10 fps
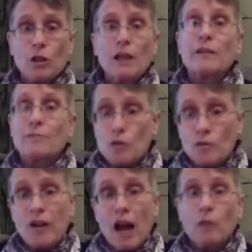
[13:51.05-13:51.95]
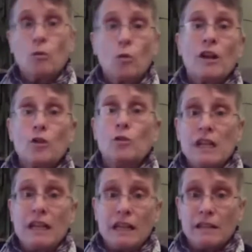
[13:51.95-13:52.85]
and if you've gotten what you
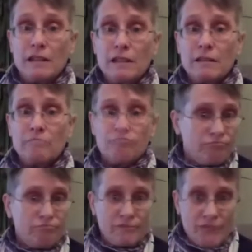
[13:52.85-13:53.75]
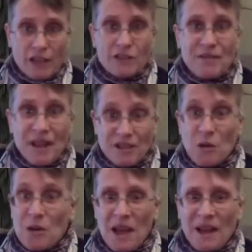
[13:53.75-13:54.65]
need, that's
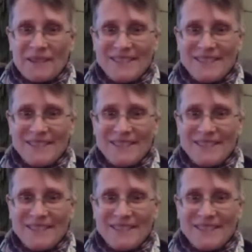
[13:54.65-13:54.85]
okay.